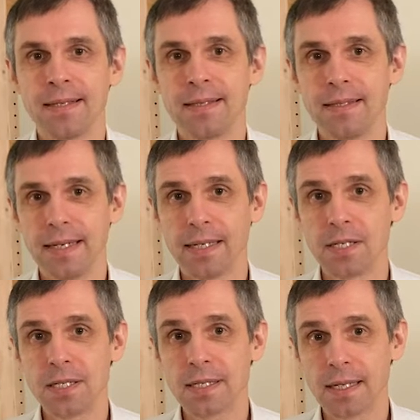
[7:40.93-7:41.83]
The
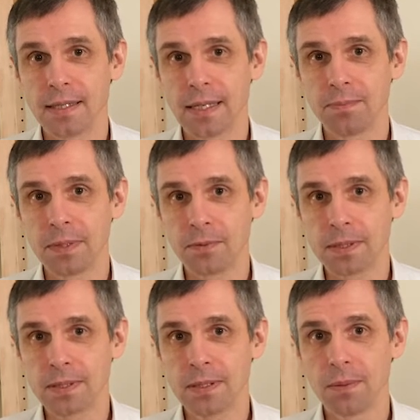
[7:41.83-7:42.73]
energy can then be
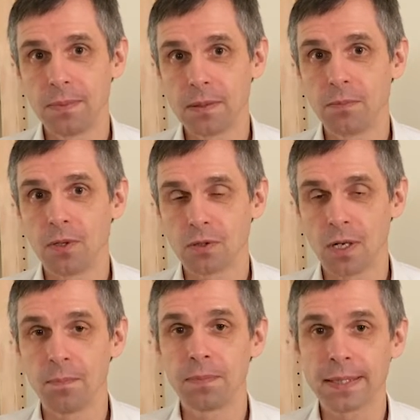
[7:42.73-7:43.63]
written a bit more
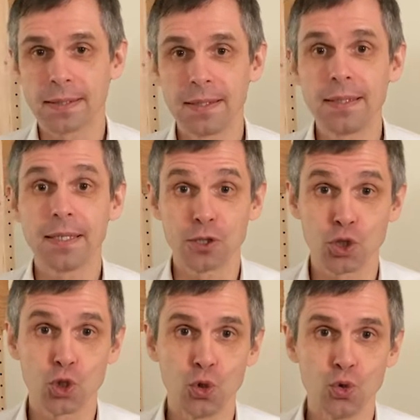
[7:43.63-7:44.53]
compactly as
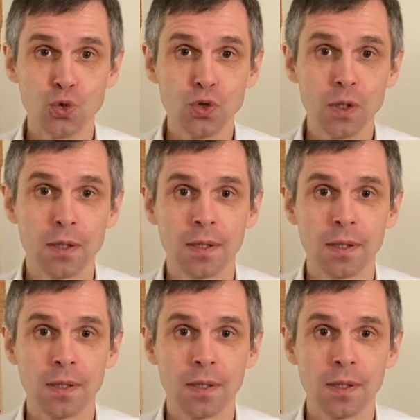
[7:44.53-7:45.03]
shown,